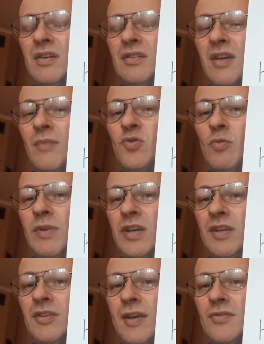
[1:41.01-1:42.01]
time to pay
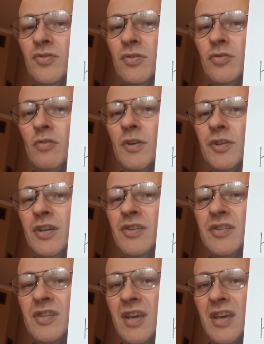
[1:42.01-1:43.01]
attention to what he
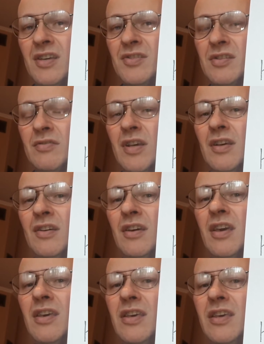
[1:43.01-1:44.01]
says.
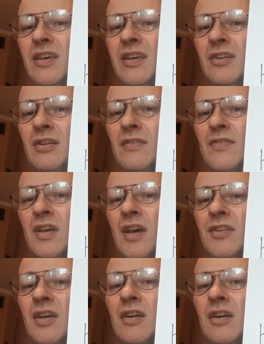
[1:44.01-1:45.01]
Heed.
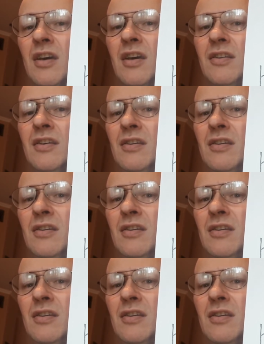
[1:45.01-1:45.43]
And hid